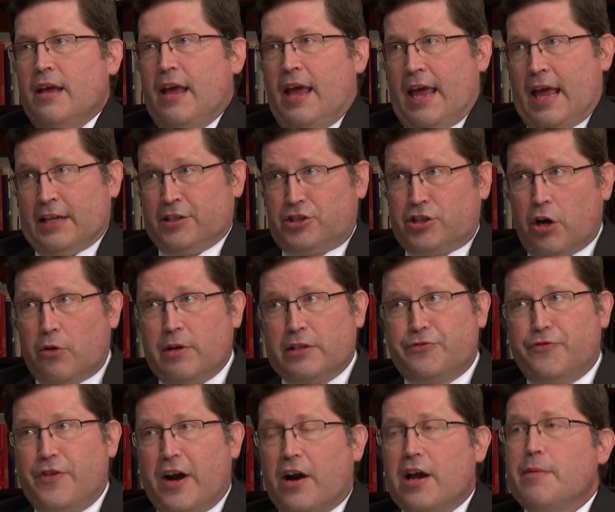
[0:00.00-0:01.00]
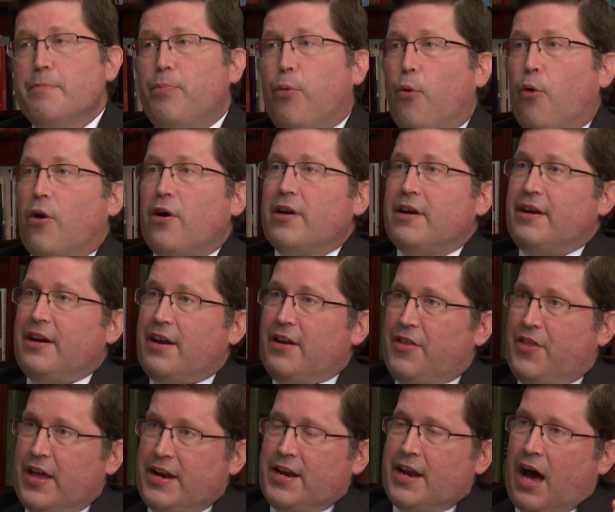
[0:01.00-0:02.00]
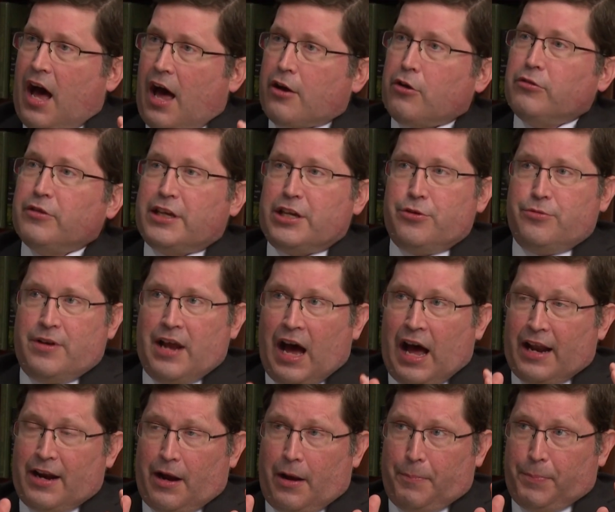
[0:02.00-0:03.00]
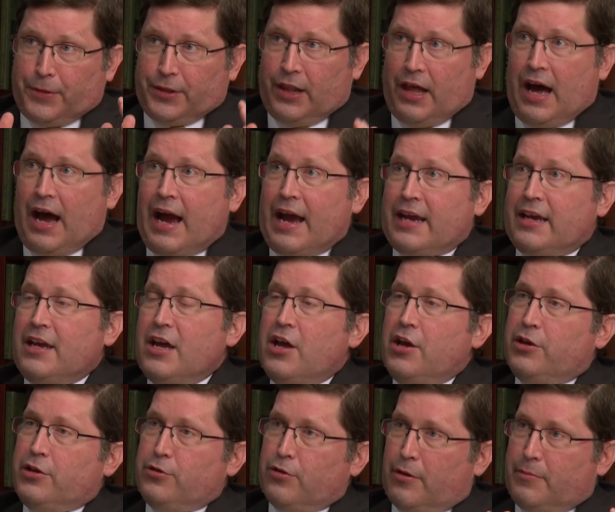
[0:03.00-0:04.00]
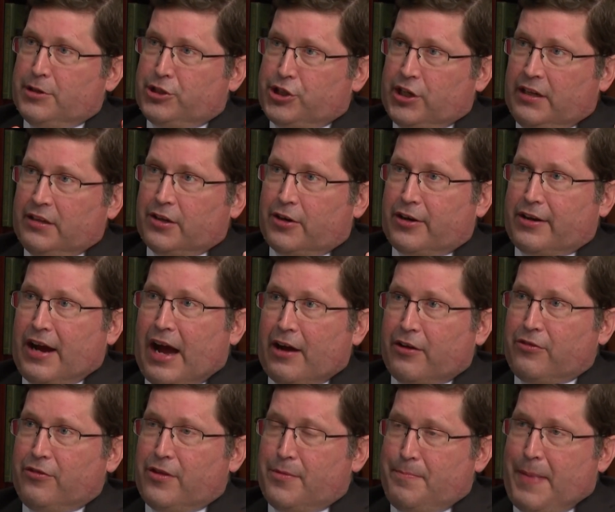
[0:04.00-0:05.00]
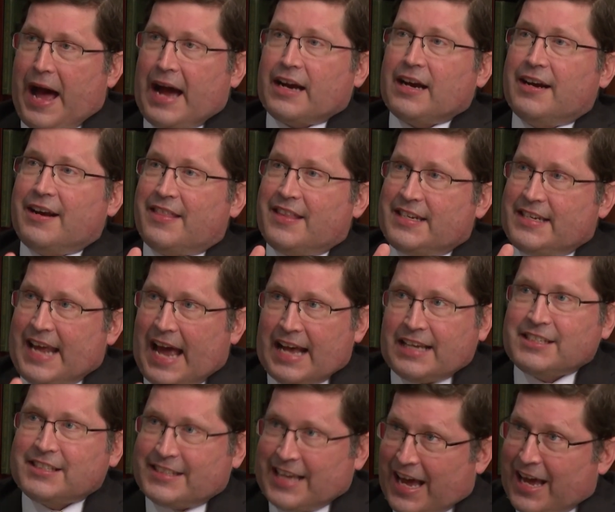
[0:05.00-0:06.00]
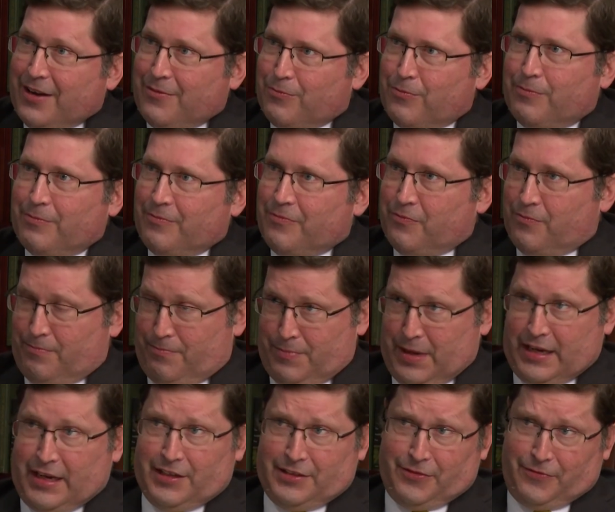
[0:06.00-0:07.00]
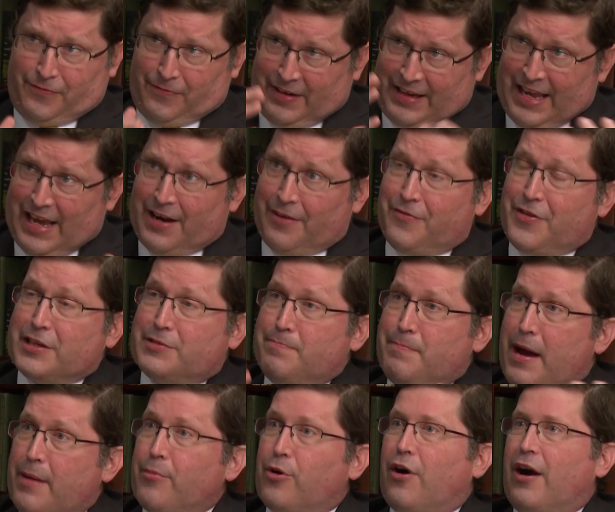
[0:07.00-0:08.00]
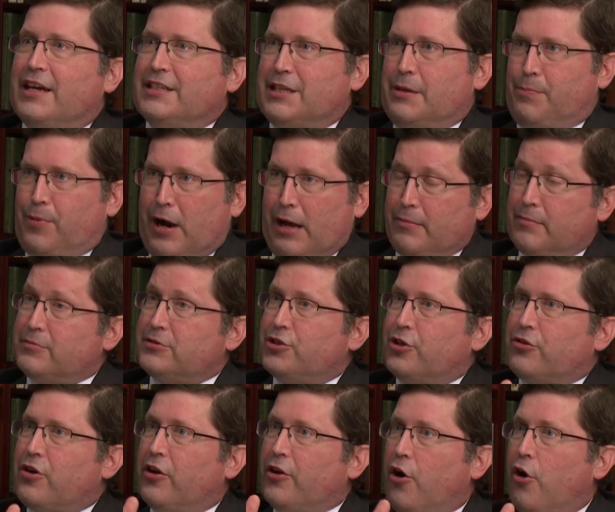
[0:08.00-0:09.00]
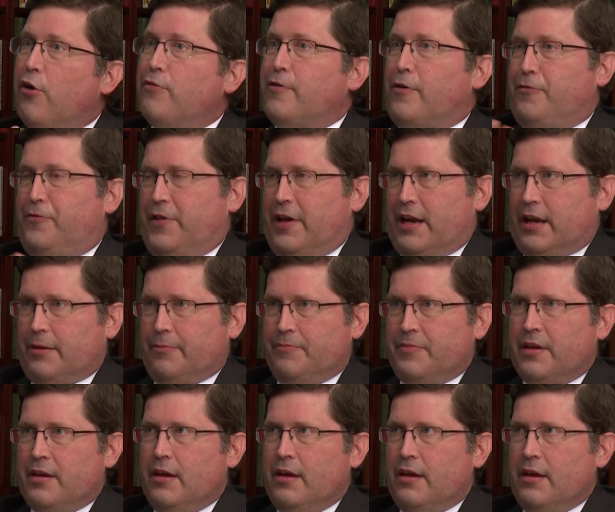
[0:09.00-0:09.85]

And so it's very important that not only you not apply your machine learning algorithm back onto the test set because, of this memorizing problem, so-called overfitting,